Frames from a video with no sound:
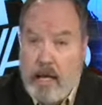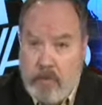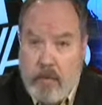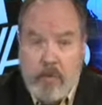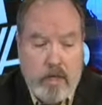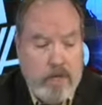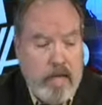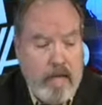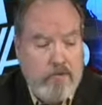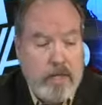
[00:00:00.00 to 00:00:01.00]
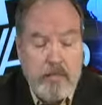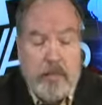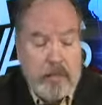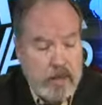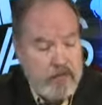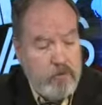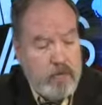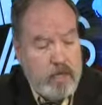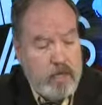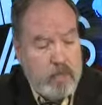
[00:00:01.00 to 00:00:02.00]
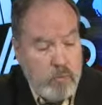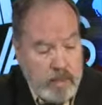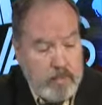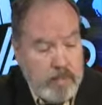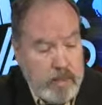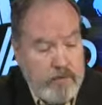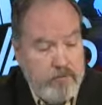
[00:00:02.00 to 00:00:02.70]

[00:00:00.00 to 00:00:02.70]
they would have people delivered what he believed